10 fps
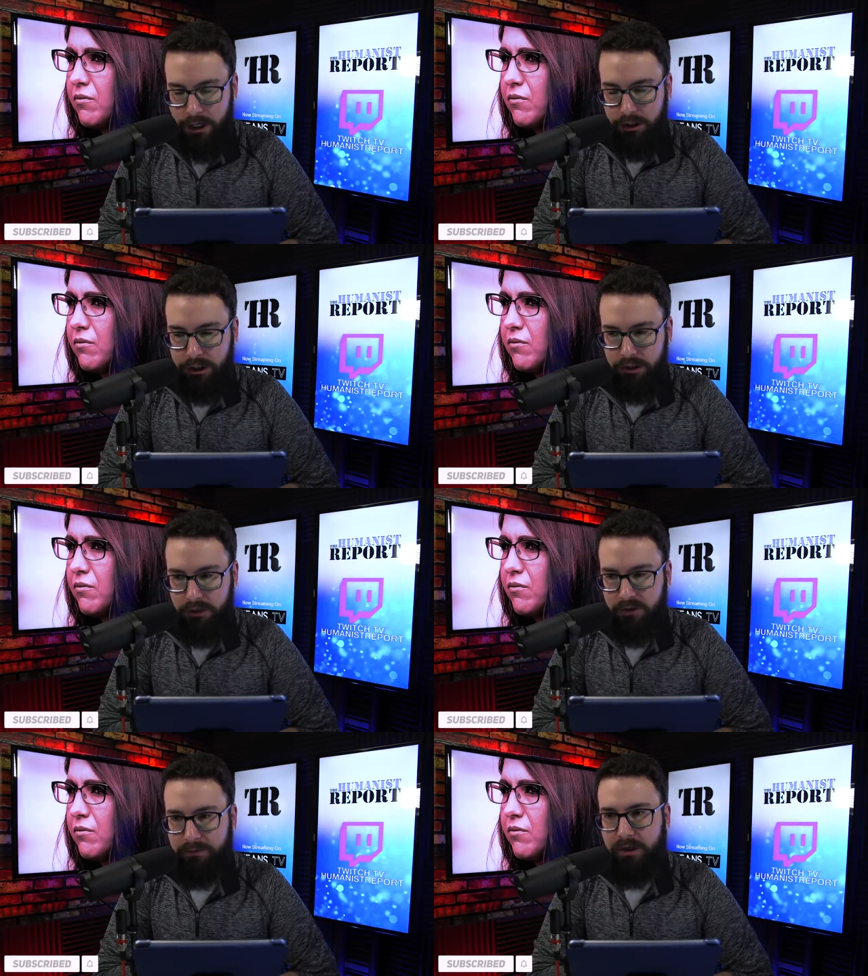Speaker 1: she
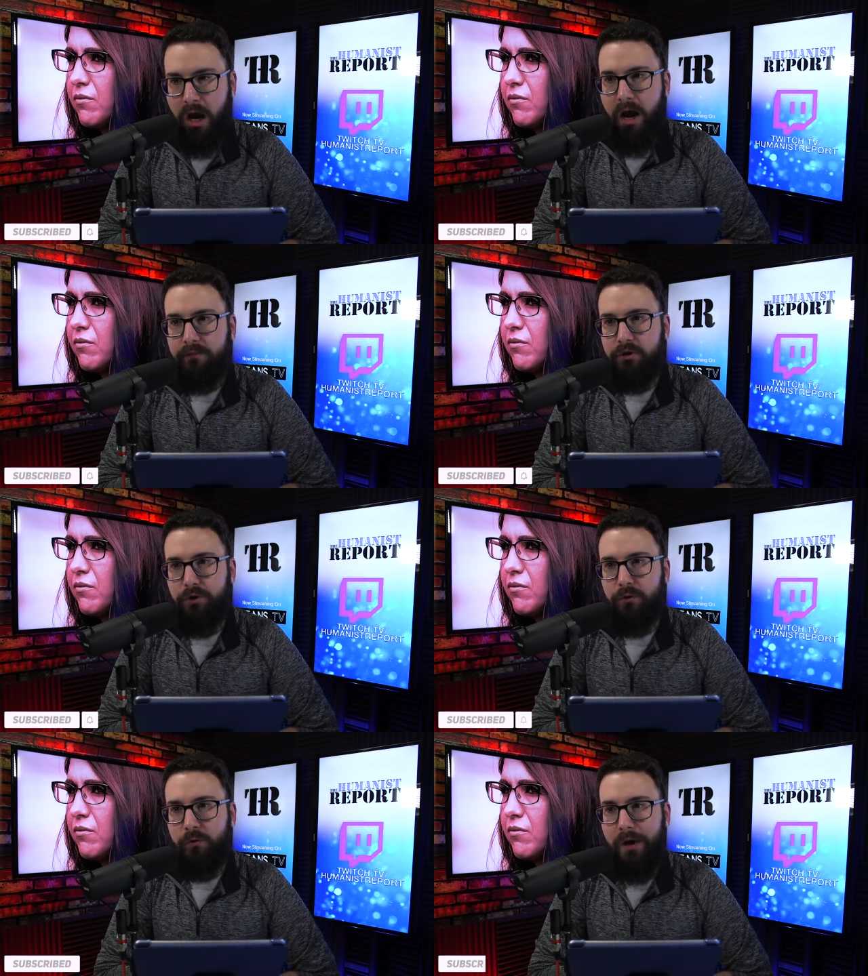took some time
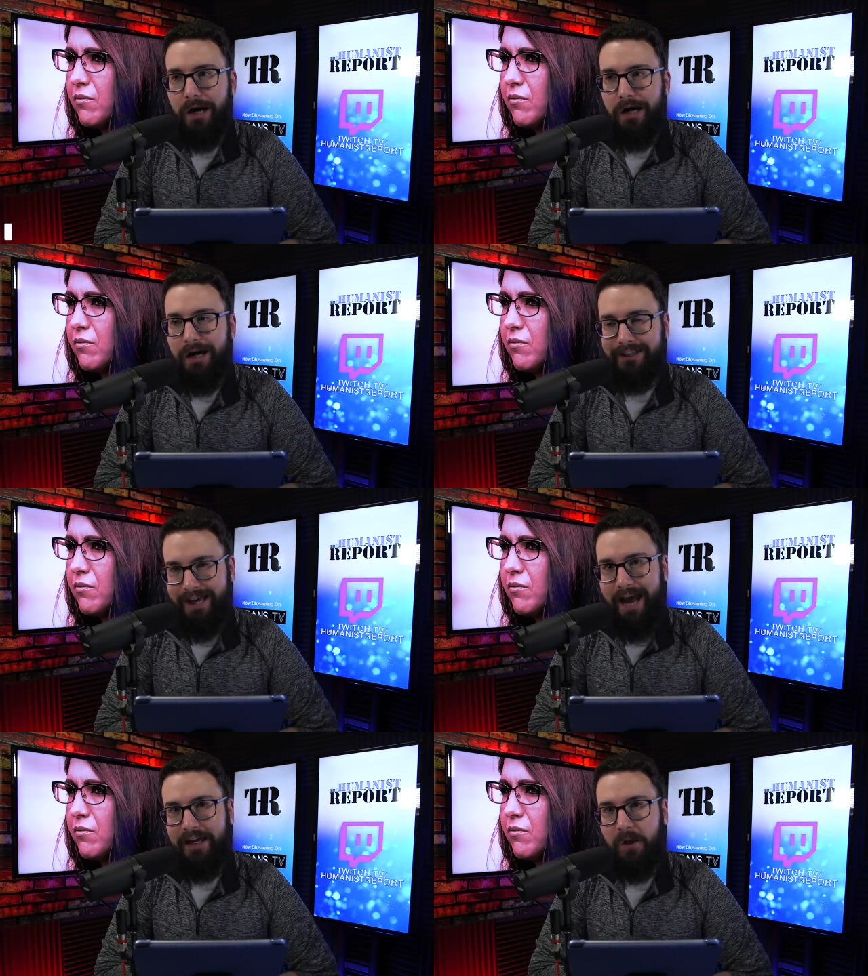to uh,
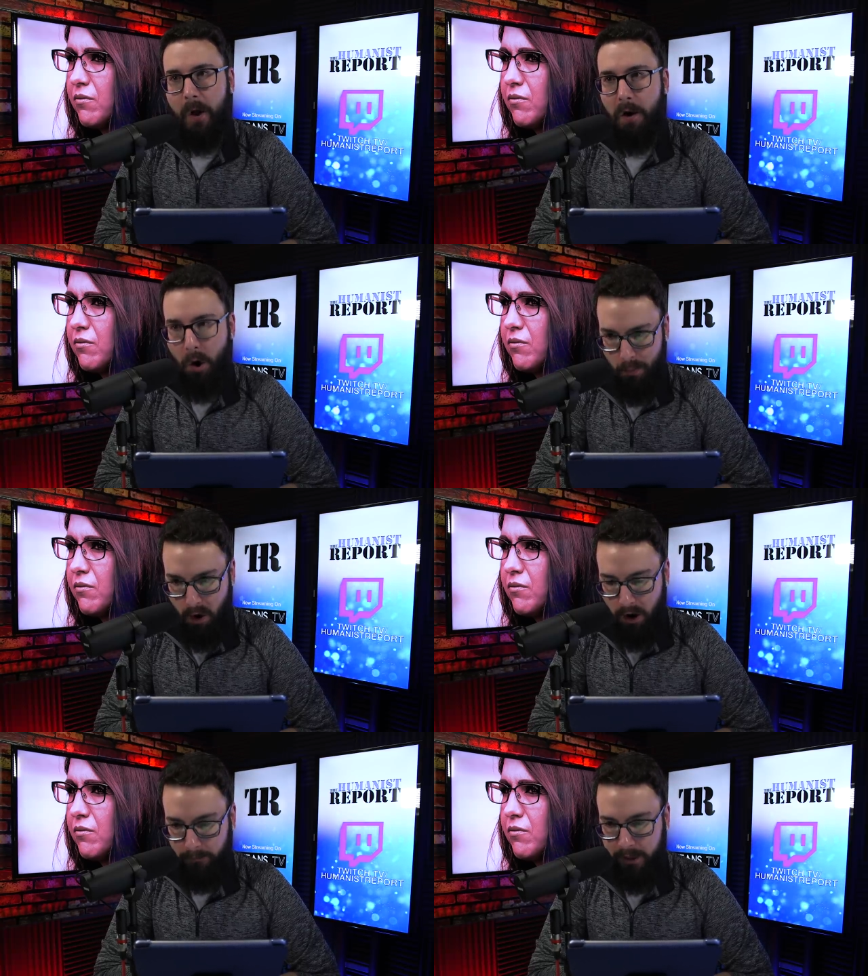attack Ilhan
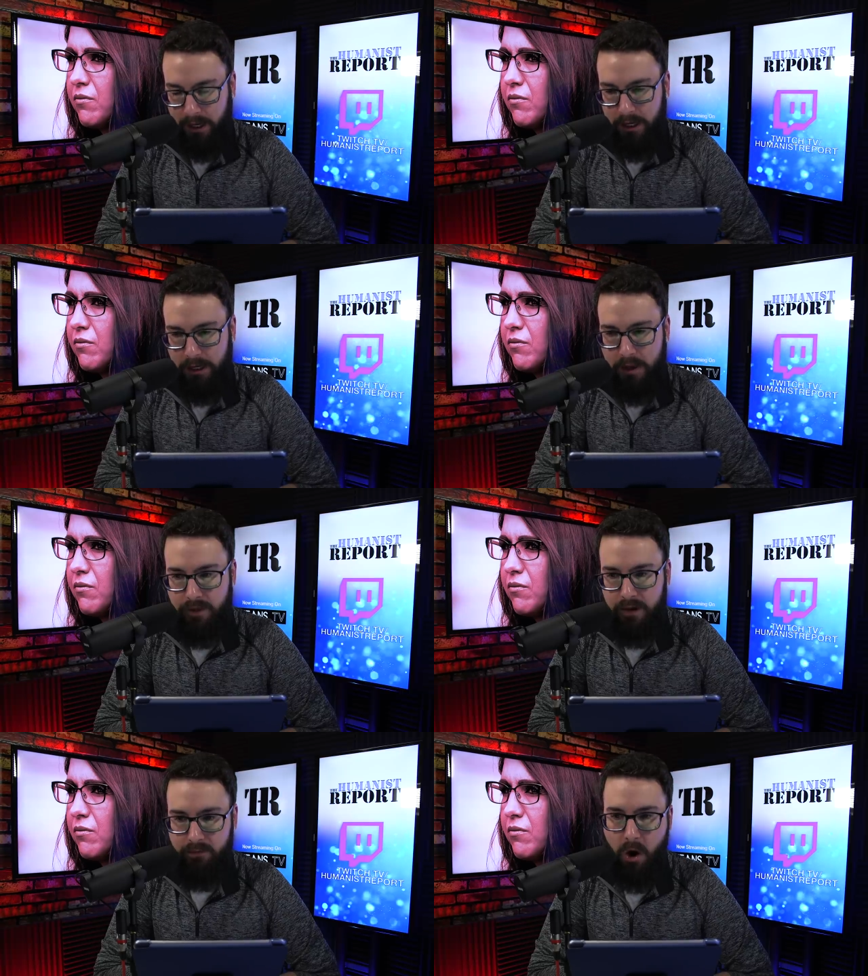Omar in
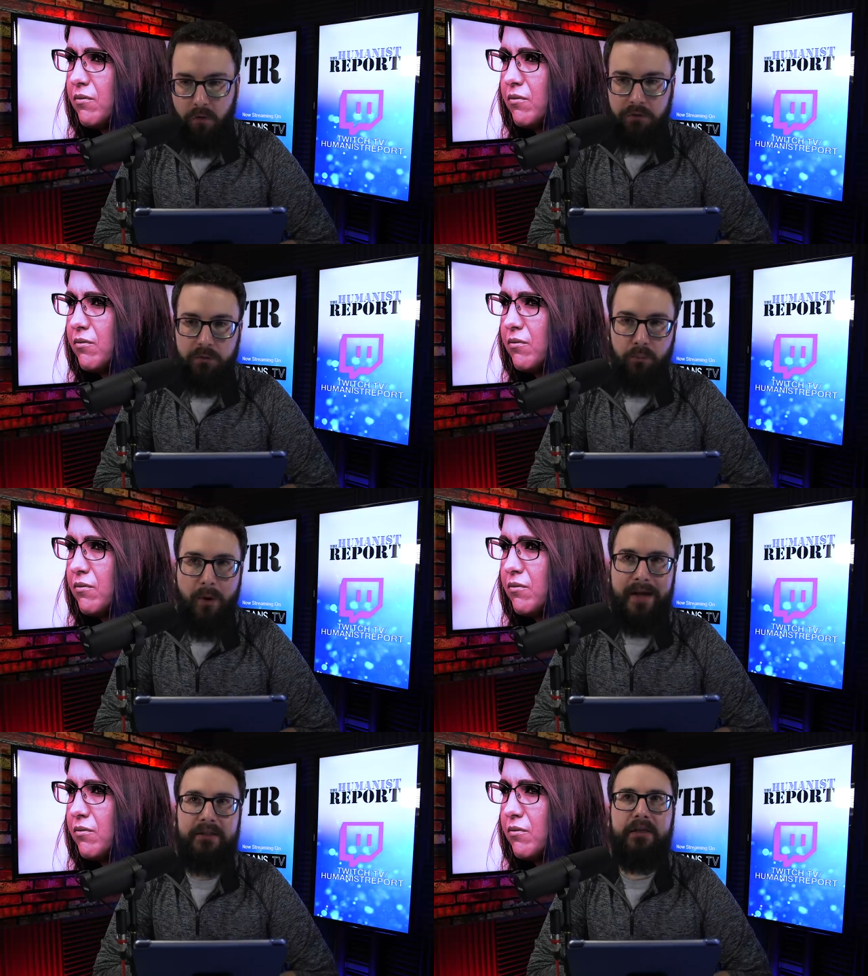the most
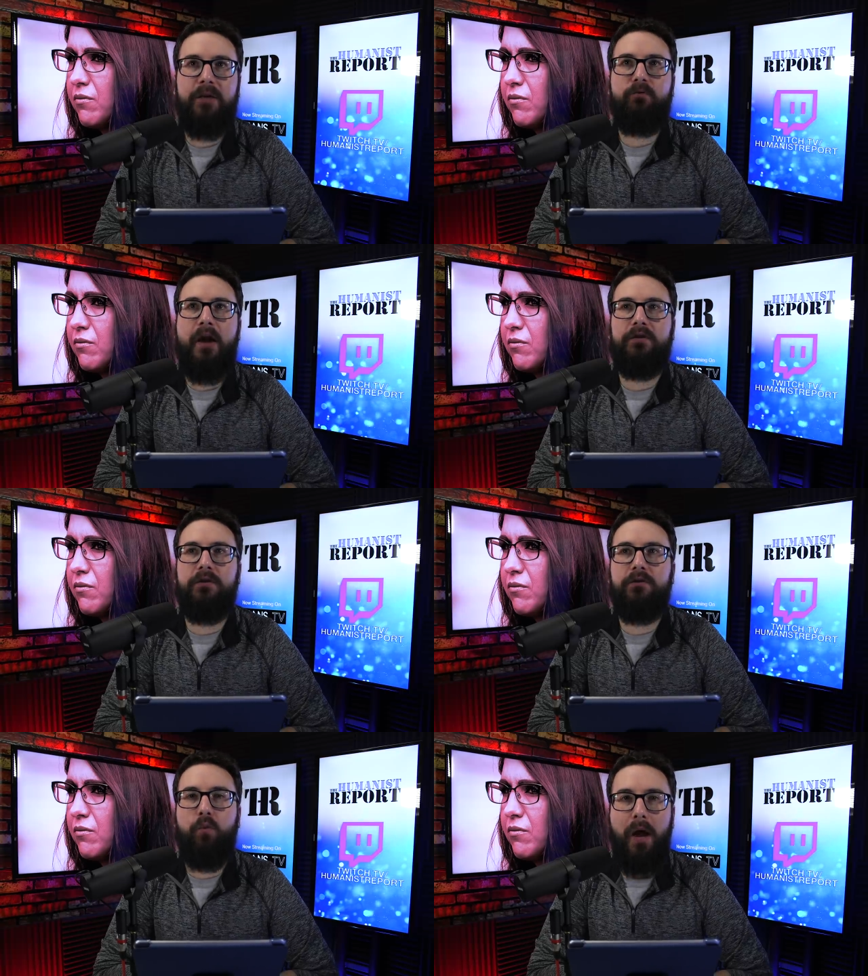brazenly
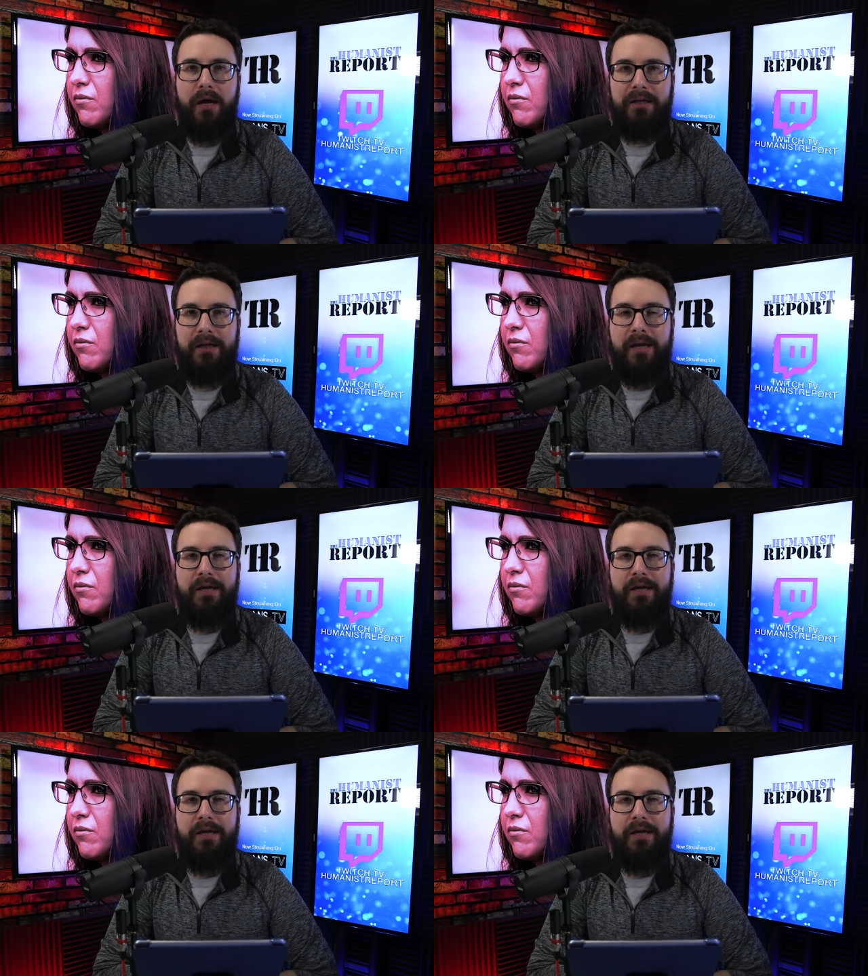racist way